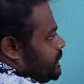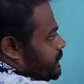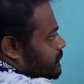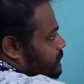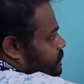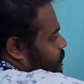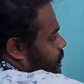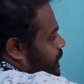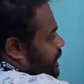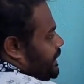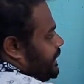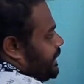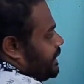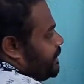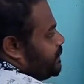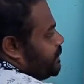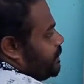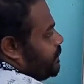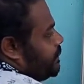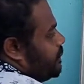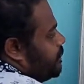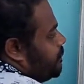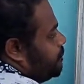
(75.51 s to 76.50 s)
So I take
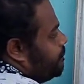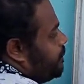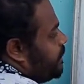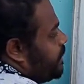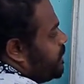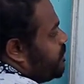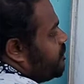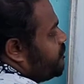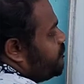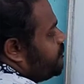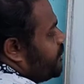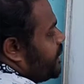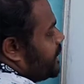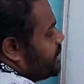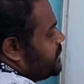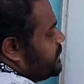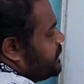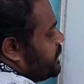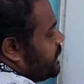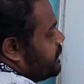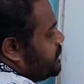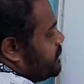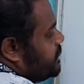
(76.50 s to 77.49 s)
p of x
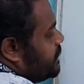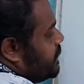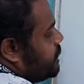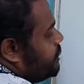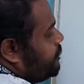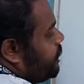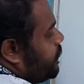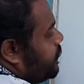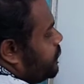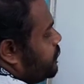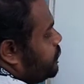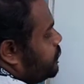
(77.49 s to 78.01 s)
is equal